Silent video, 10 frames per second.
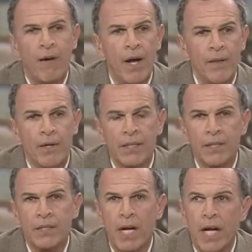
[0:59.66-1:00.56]
father at
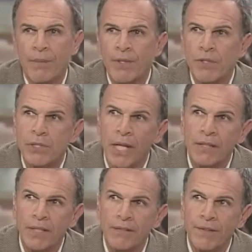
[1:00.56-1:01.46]
the time, this was
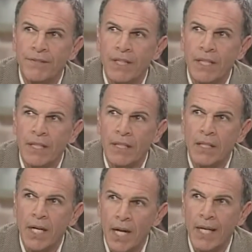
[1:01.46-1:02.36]

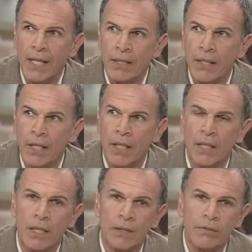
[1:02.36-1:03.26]
1959, uh,
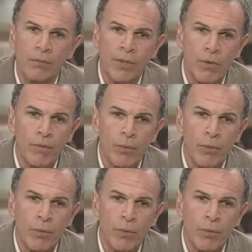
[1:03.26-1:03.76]
when the